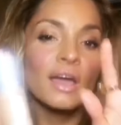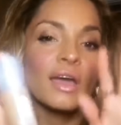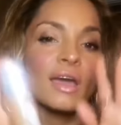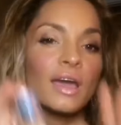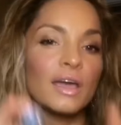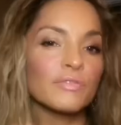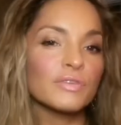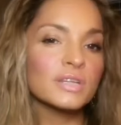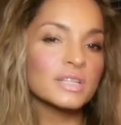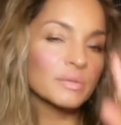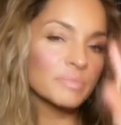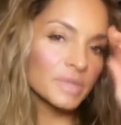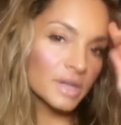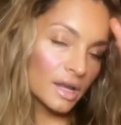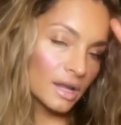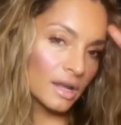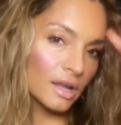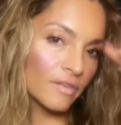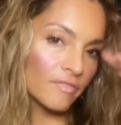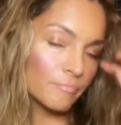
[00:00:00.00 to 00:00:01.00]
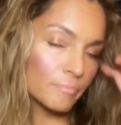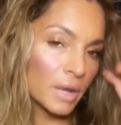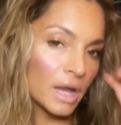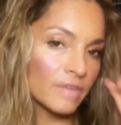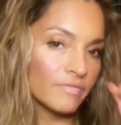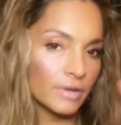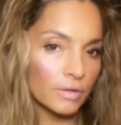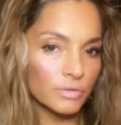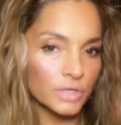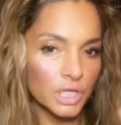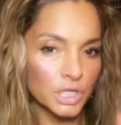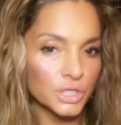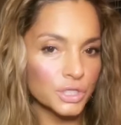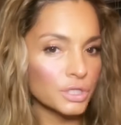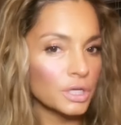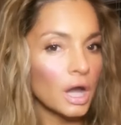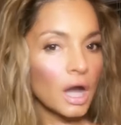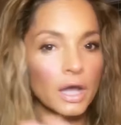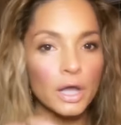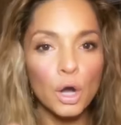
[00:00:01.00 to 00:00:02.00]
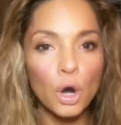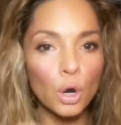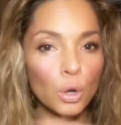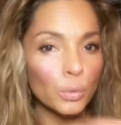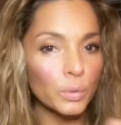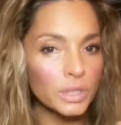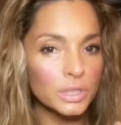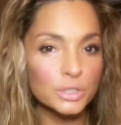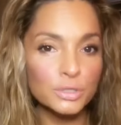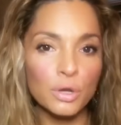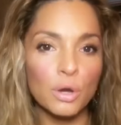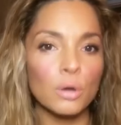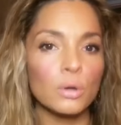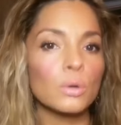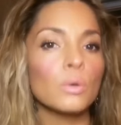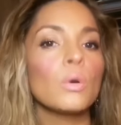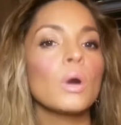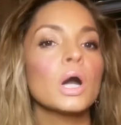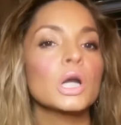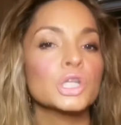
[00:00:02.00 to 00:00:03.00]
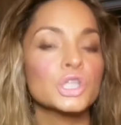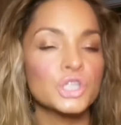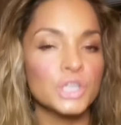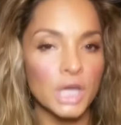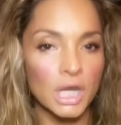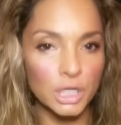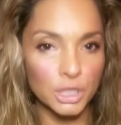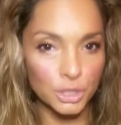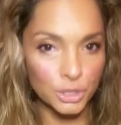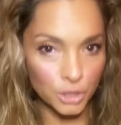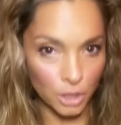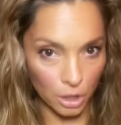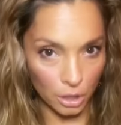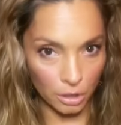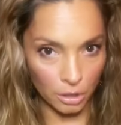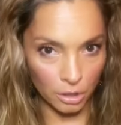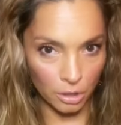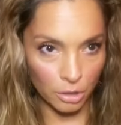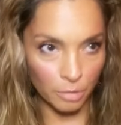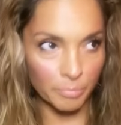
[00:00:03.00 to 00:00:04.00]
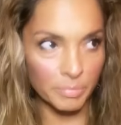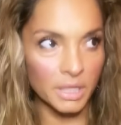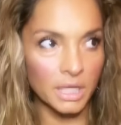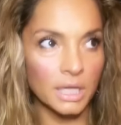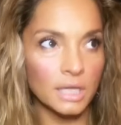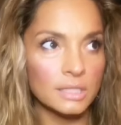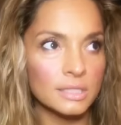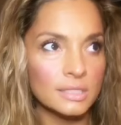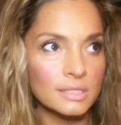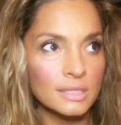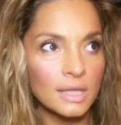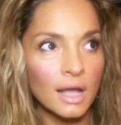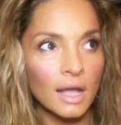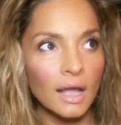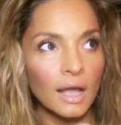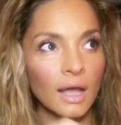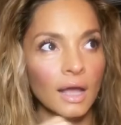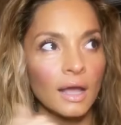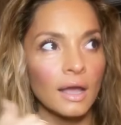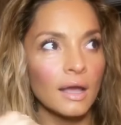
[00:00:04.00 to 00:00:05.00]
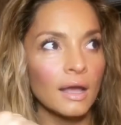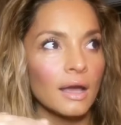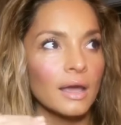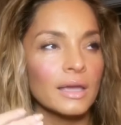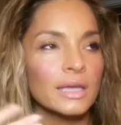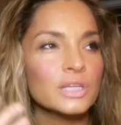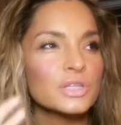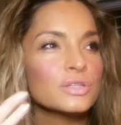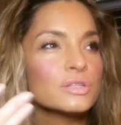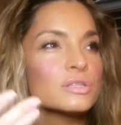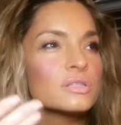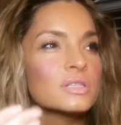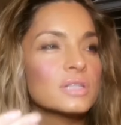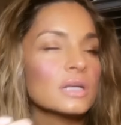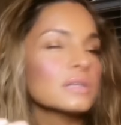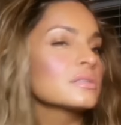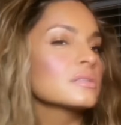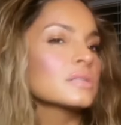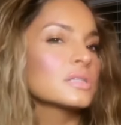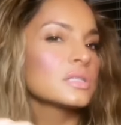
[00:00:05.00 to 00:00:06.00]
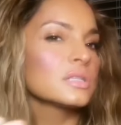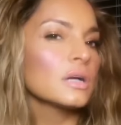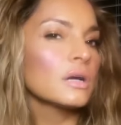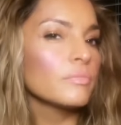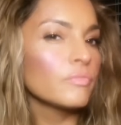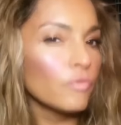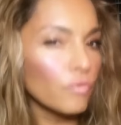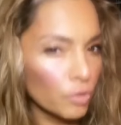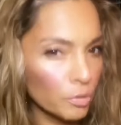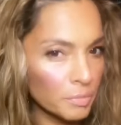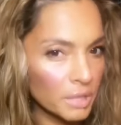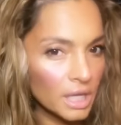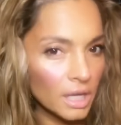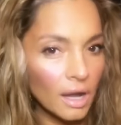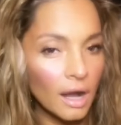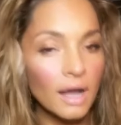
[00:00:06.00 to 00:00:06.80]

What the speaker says: Every time that I buy foundation, I always go a shade darker because it just does the job for me.